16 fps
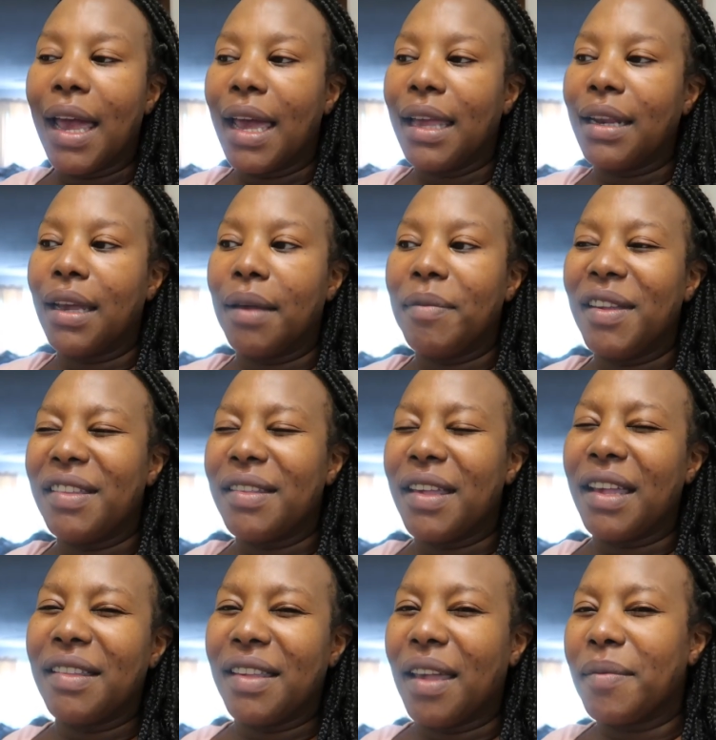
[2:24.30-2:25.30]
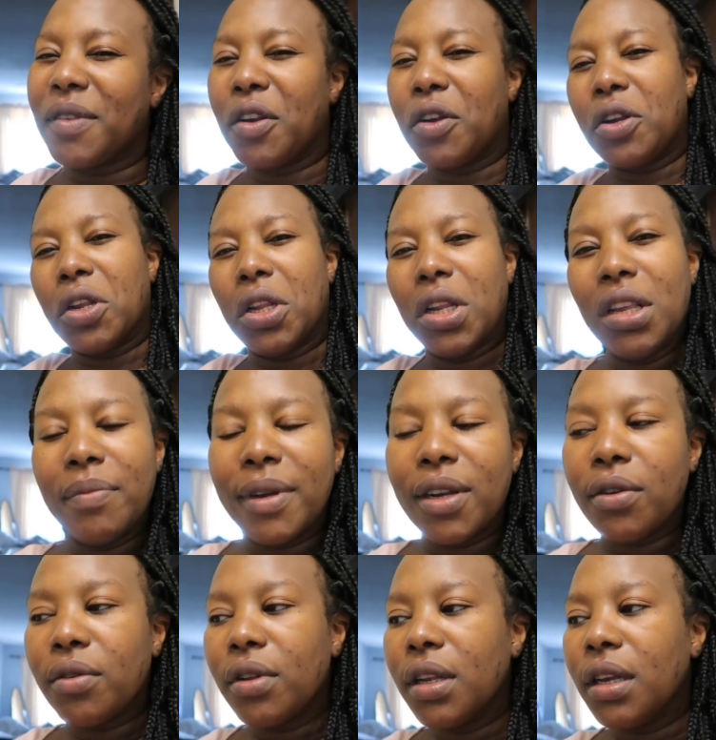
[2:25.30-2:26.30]
Had hubby's exam started a little
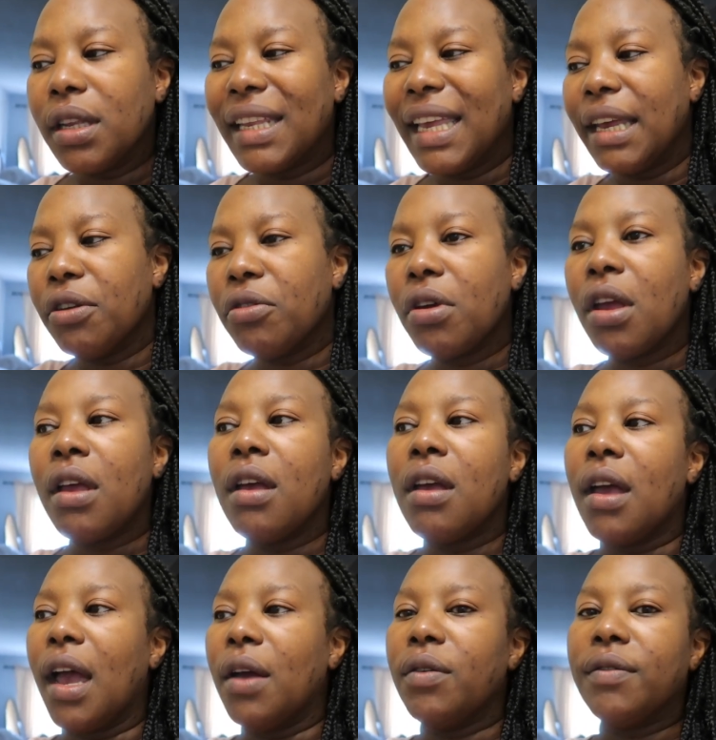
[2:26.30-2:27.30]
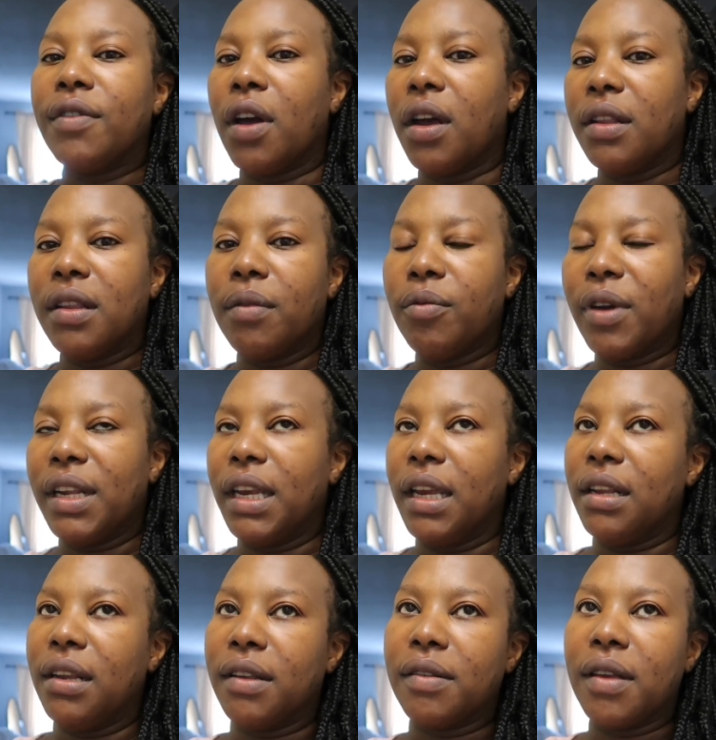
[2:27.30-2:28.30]
bit later, I would have gotten them ready
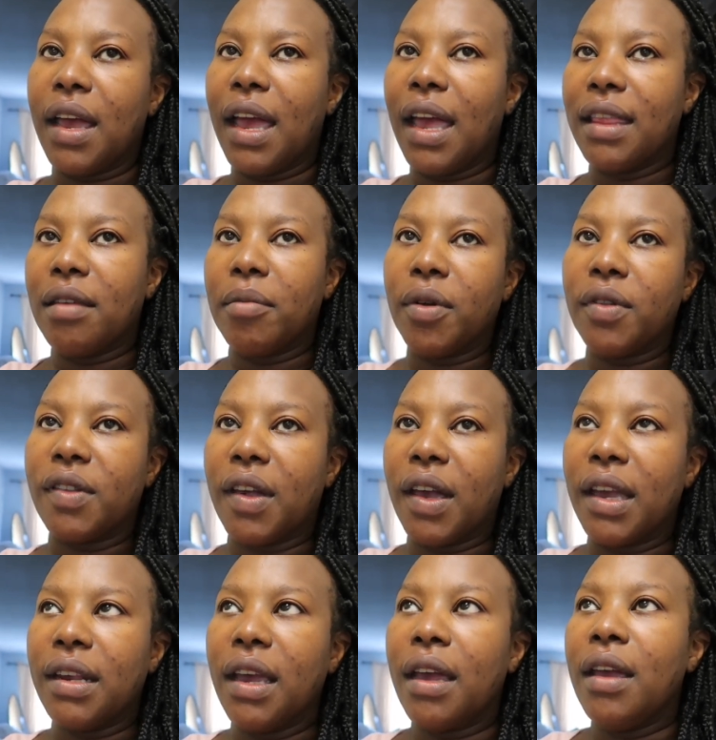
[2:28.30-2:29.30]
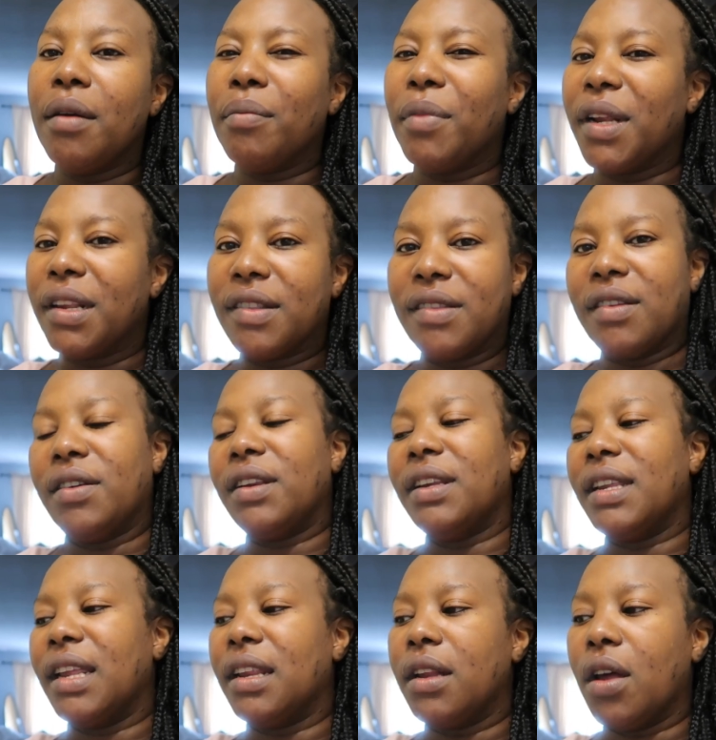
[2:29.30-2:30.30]
and just had them outside. But it
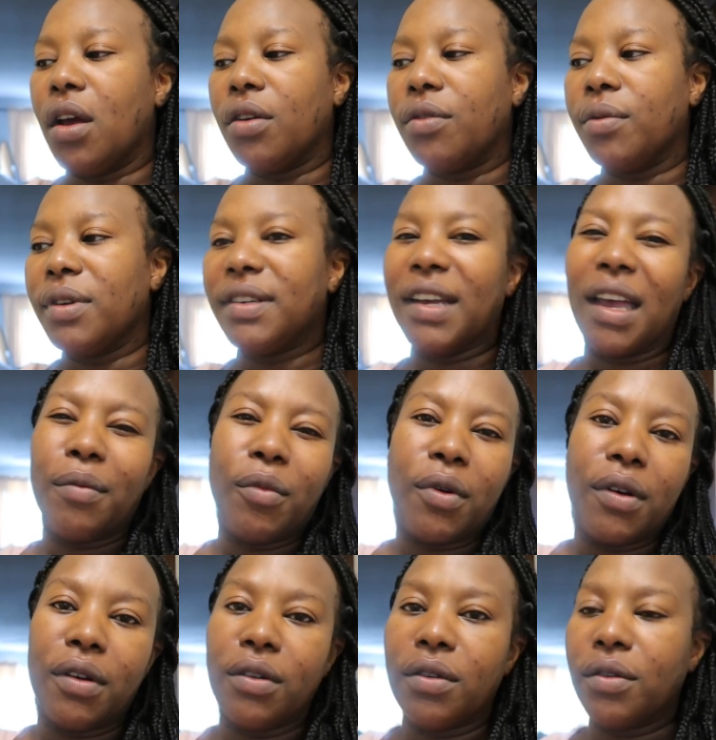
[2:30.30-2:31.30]
started at an awkward time.